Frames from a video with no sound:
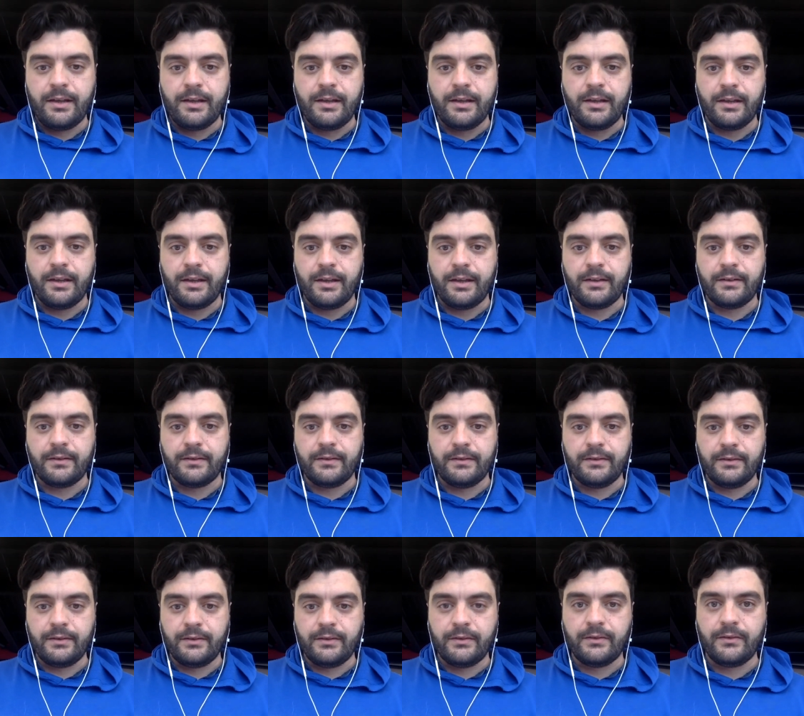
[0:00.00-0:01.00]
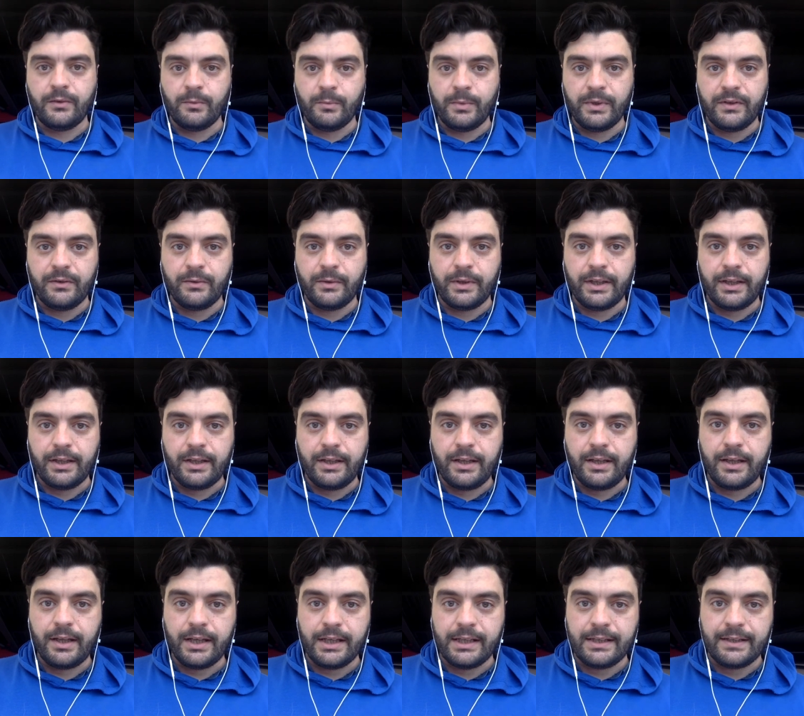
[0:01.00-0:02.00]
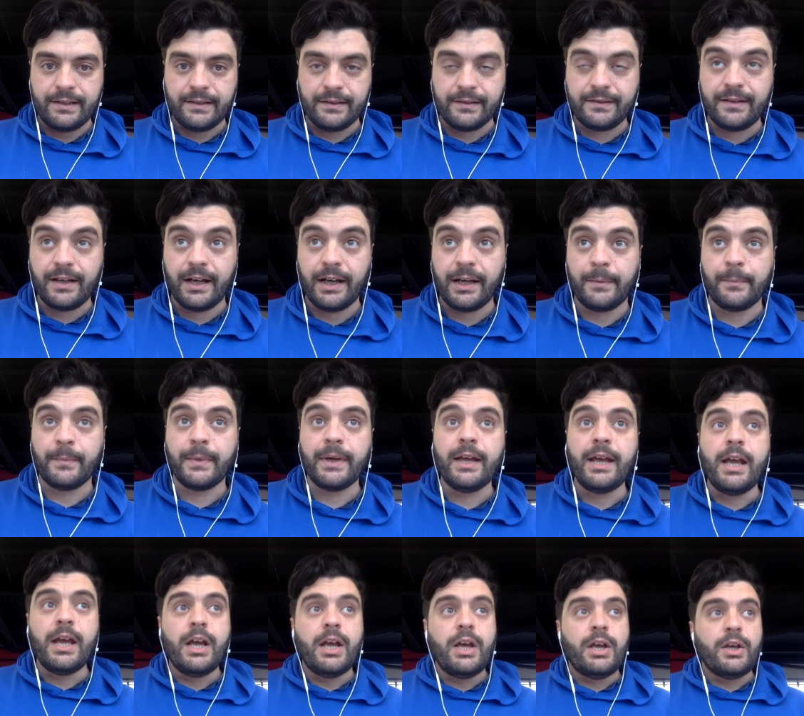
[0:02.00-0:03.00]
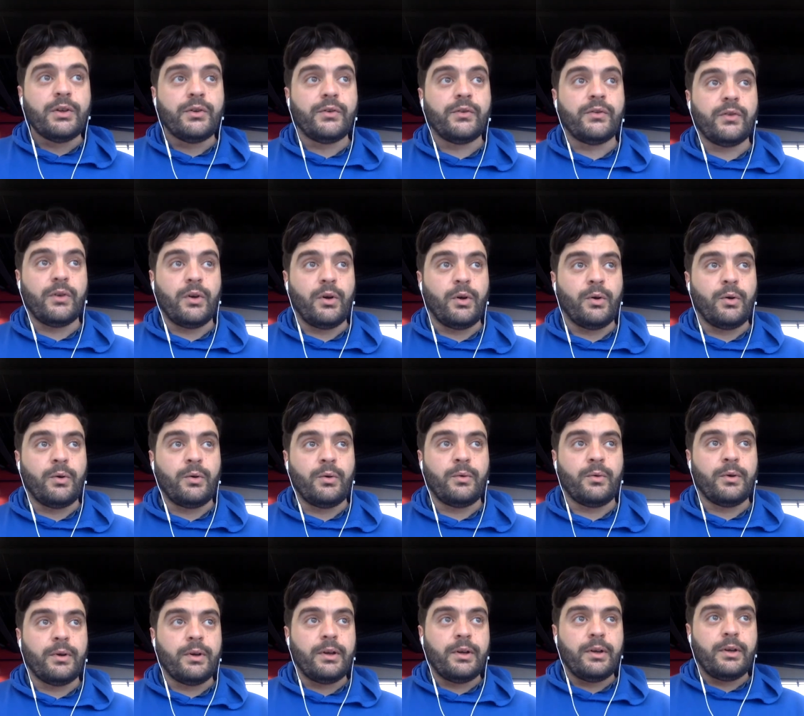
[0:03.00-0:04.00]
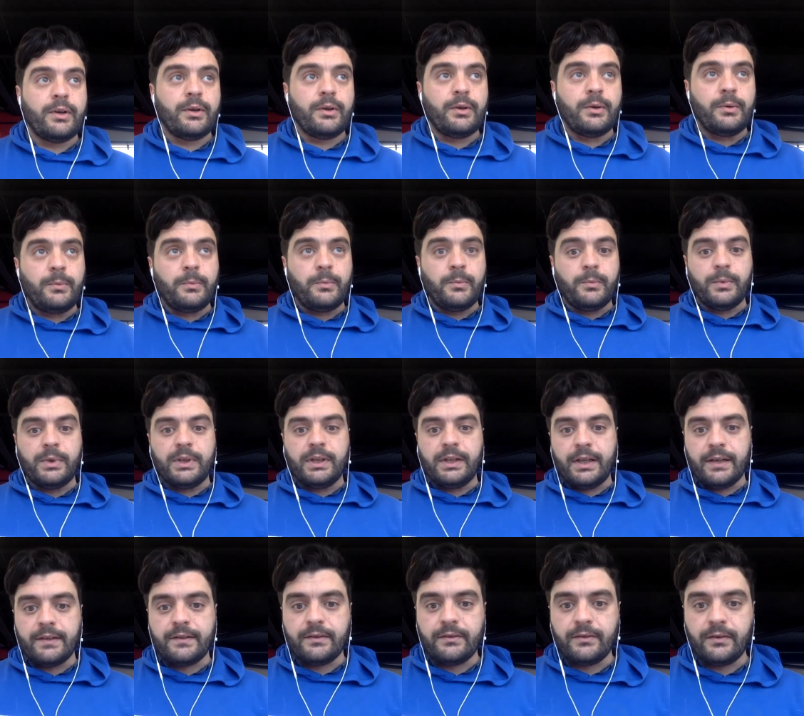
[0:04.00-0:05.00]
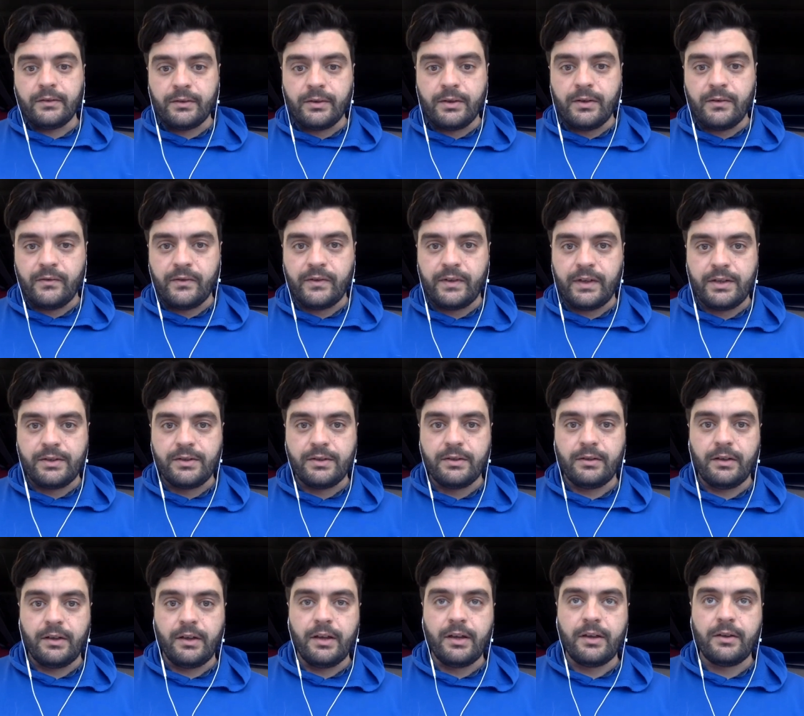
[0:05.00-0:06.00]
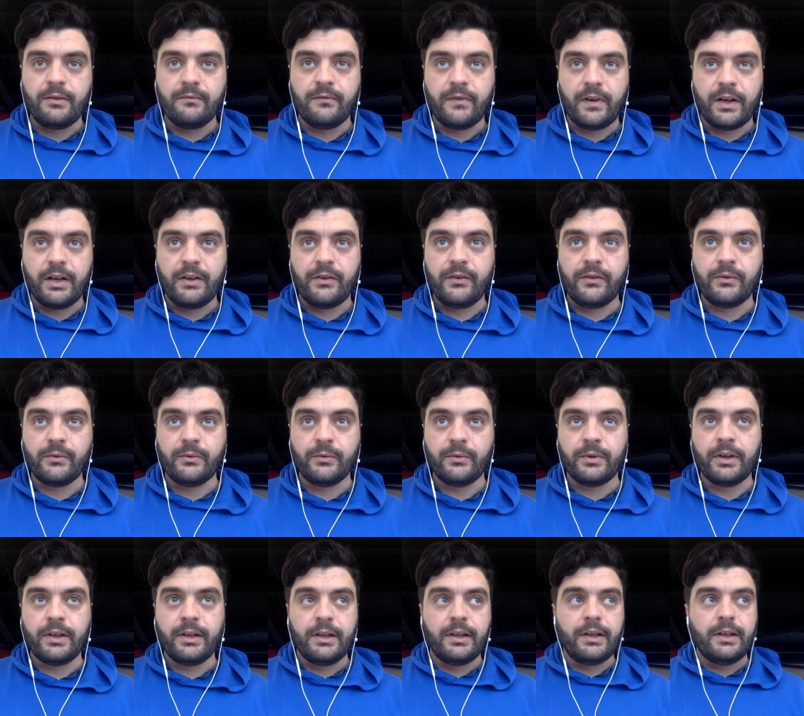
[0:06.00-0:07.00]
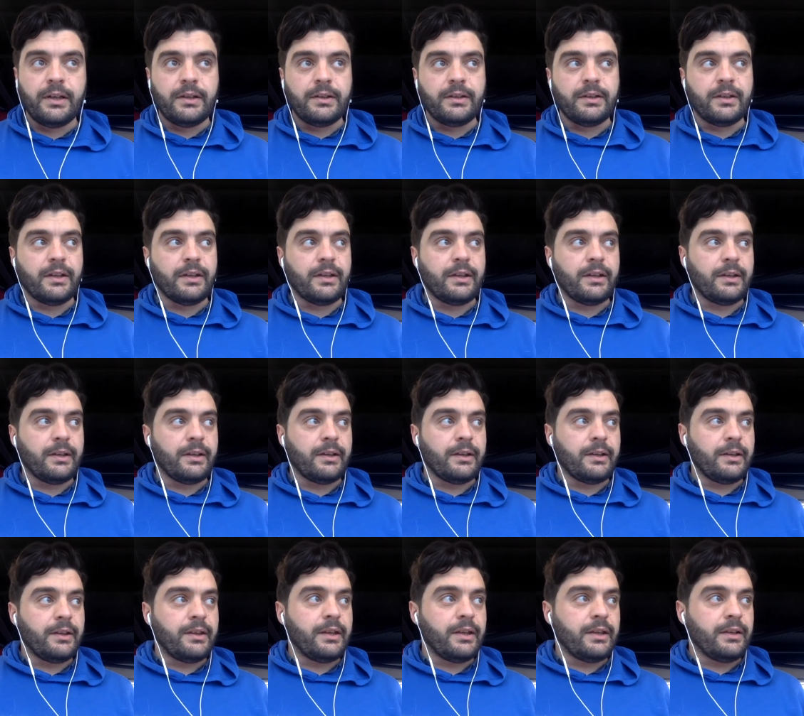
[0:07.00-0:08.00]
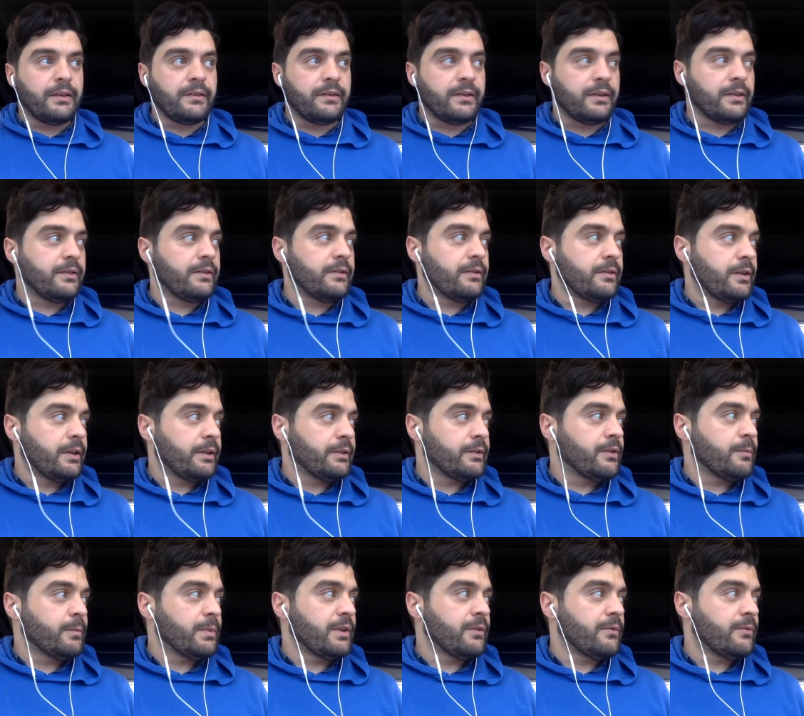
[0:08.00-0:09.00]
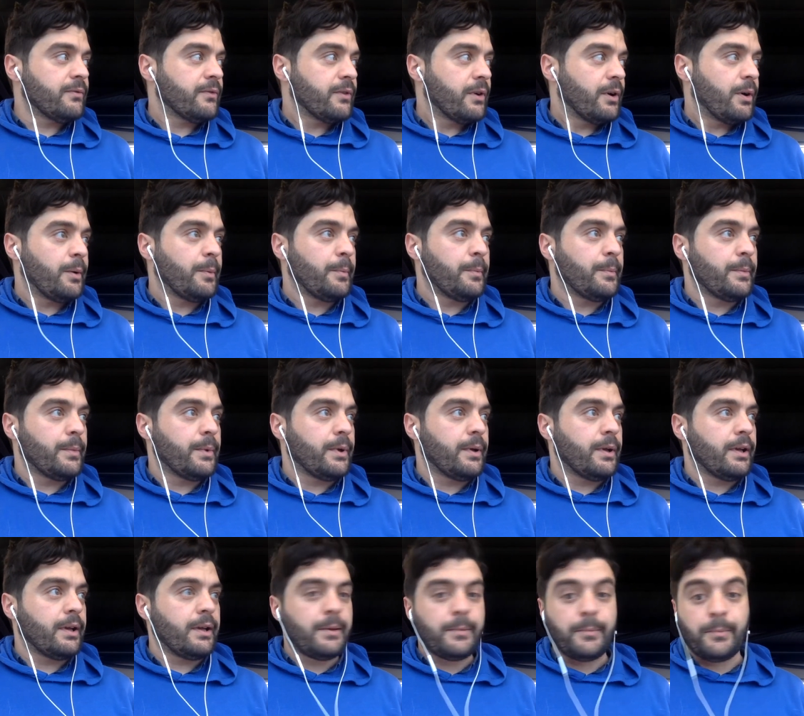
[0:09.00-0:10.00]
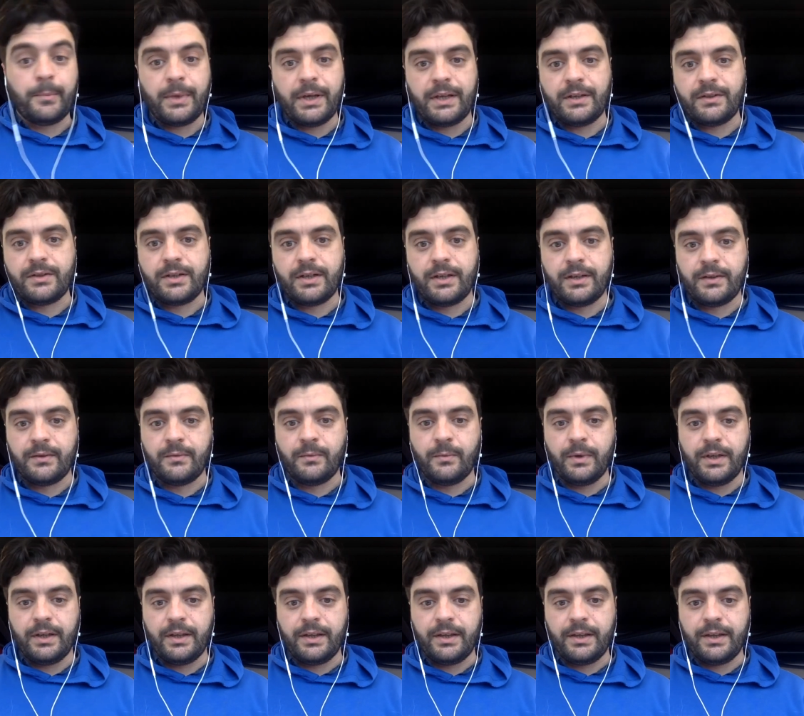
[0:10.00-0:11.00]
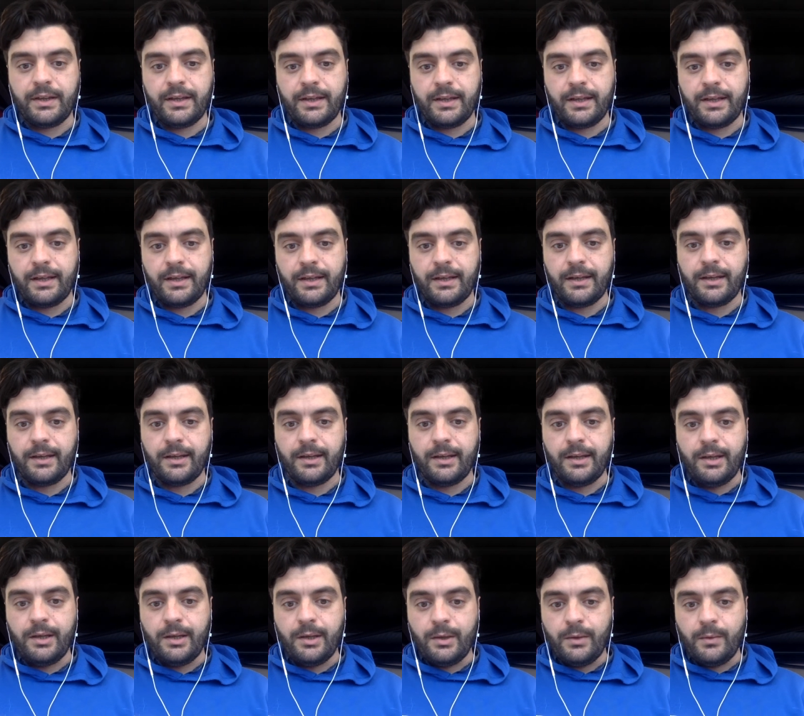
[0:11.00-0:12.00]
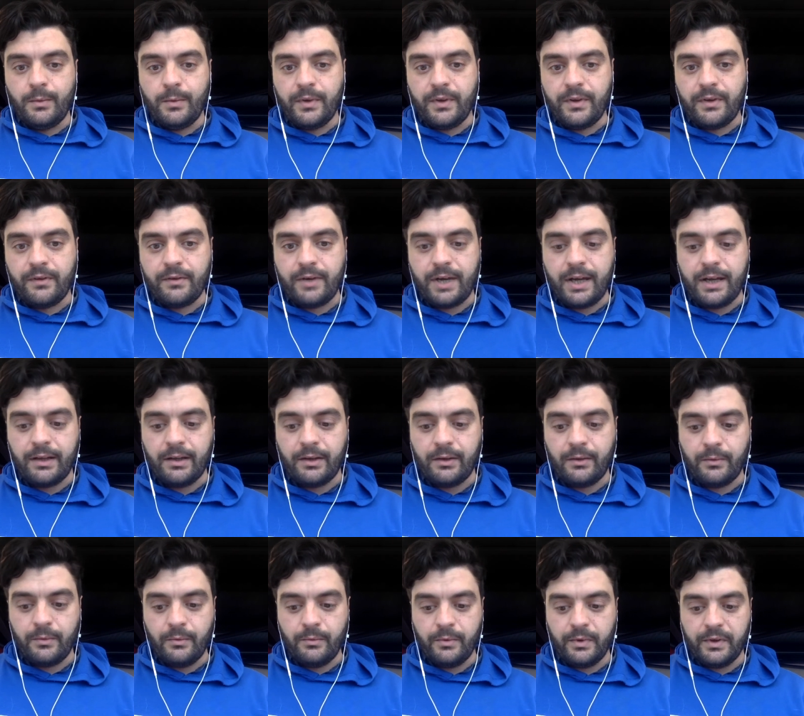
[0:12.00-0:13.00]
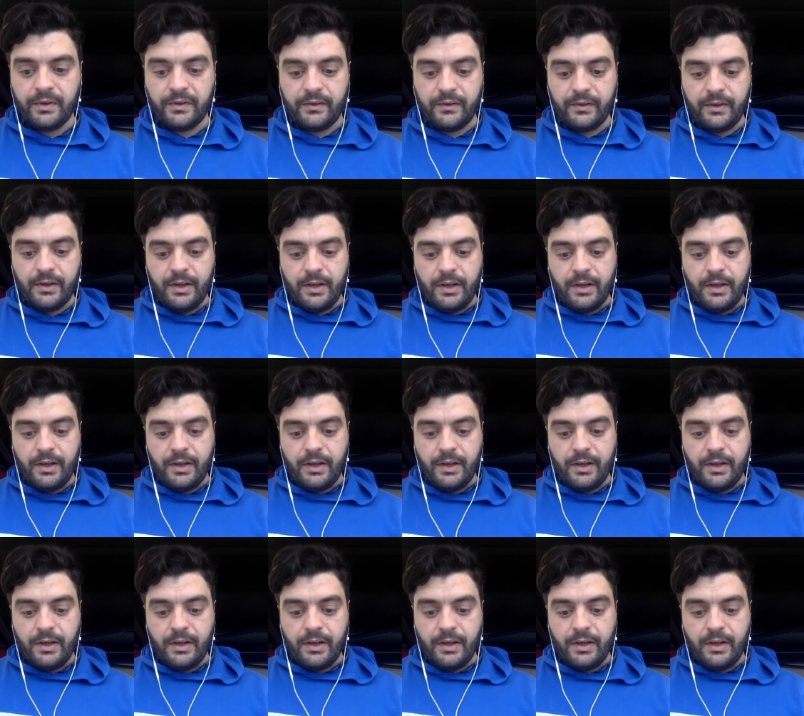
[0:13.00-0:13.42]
uh, to be doing at this time. So we'll get into the conversation very soon the things that stood out to me from uh, my chat with uh, with Rand was